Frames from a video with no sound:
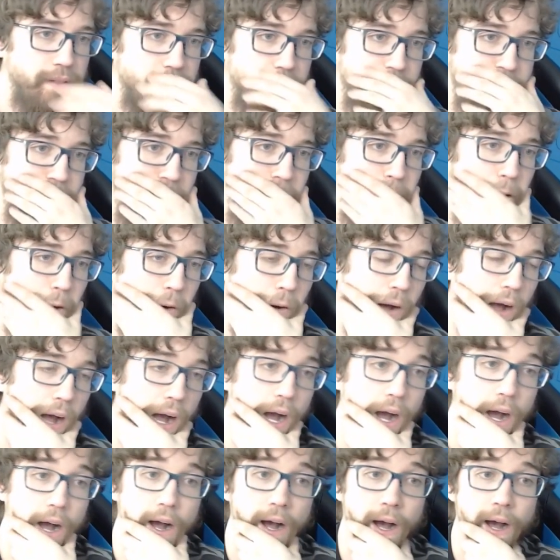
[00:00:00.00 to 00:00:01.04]
So
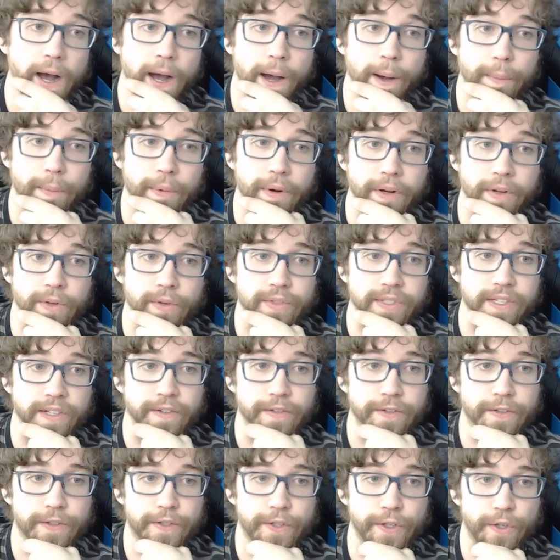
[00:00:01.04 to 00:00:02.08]
uh, I'm going to close
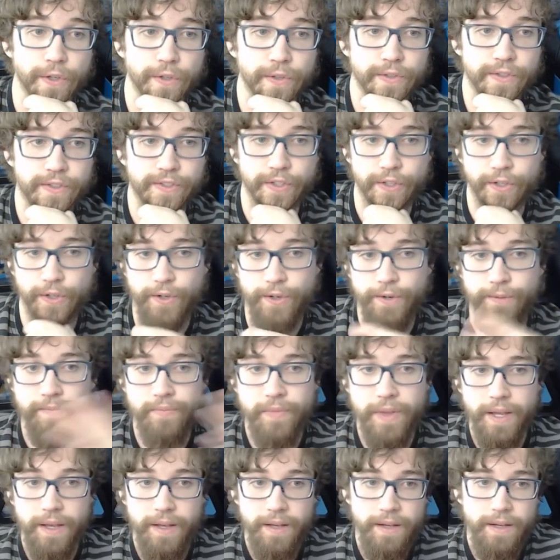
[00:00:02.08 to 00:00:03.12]
out the show. So
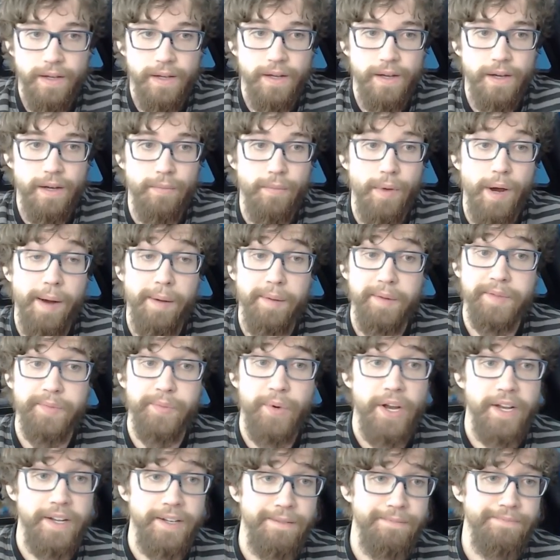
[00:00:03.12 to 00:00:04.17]
my name is
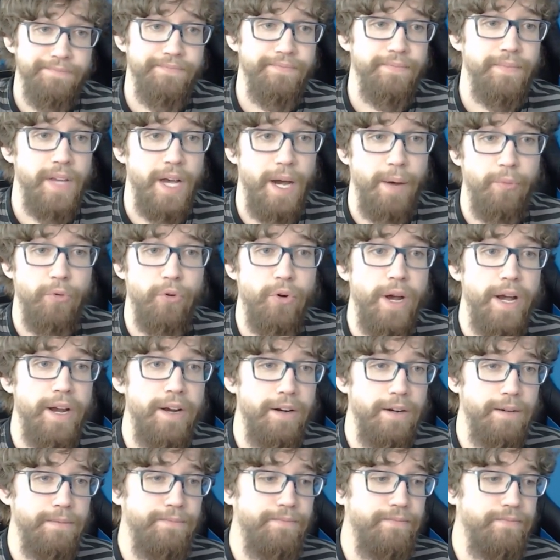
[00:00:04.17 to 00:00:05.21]
Brendan. I'm a
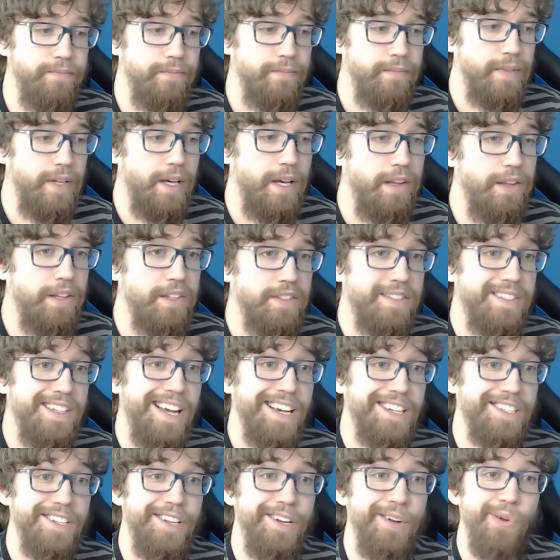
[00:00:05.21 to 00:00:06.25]
writer, and this is
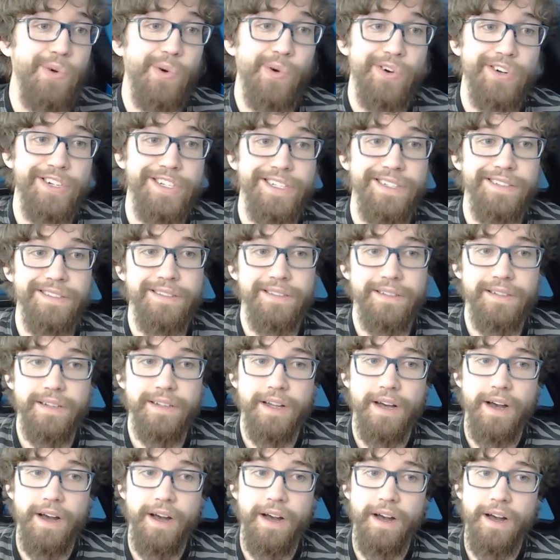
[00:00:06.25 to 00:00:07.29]
Accidental Origin.
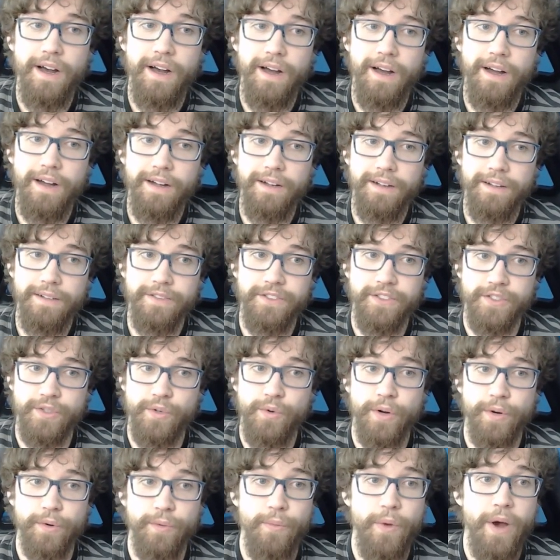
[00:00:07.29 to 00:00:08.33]
Uh, just a
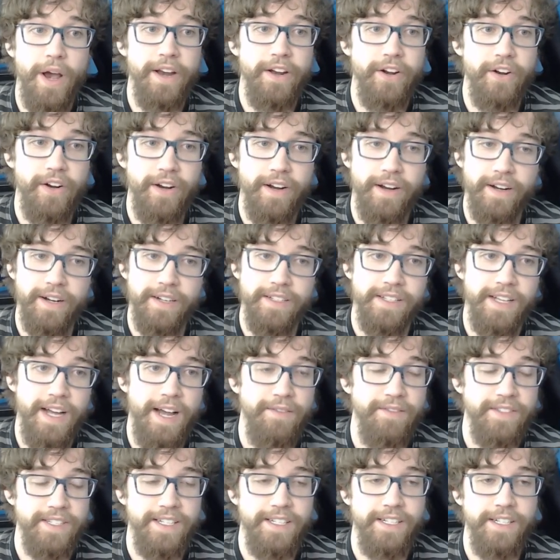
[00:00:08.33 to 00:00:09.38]
quick reminder, because I
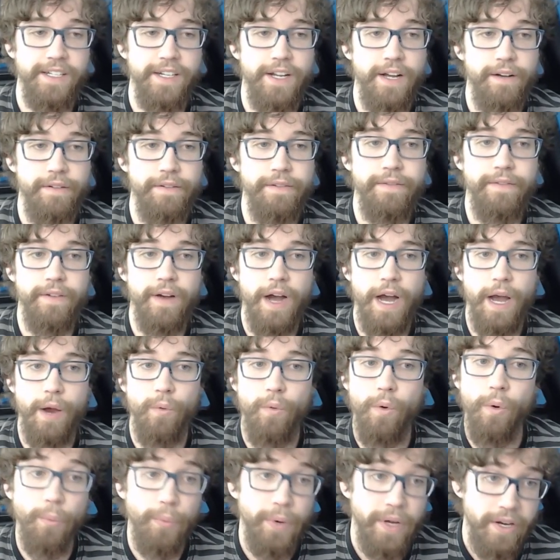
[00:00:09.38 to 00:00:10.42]
haven't said it enough. I
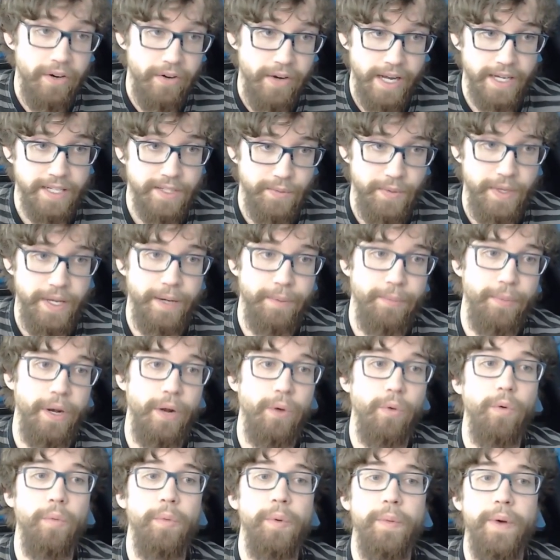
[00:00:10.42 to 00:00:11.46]
won't be here next week, but I
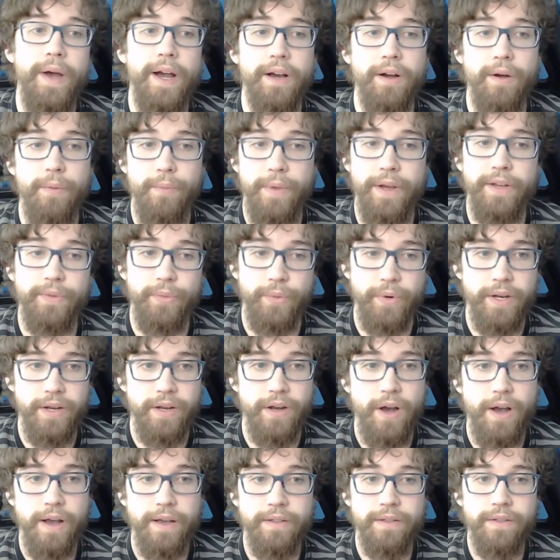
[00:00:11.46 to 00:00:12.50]
will be back on May
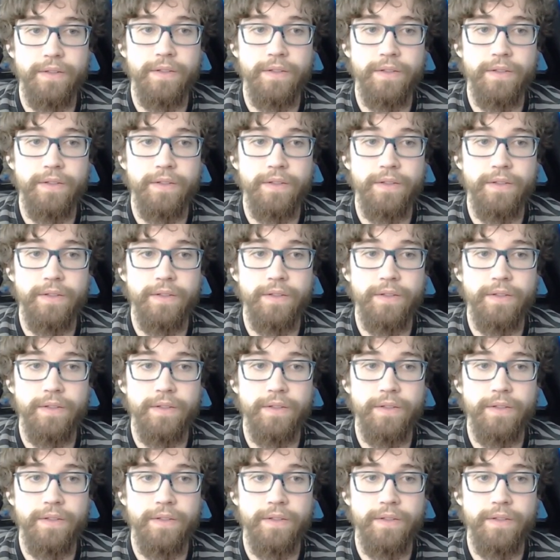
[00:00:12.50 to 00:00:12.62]
29th.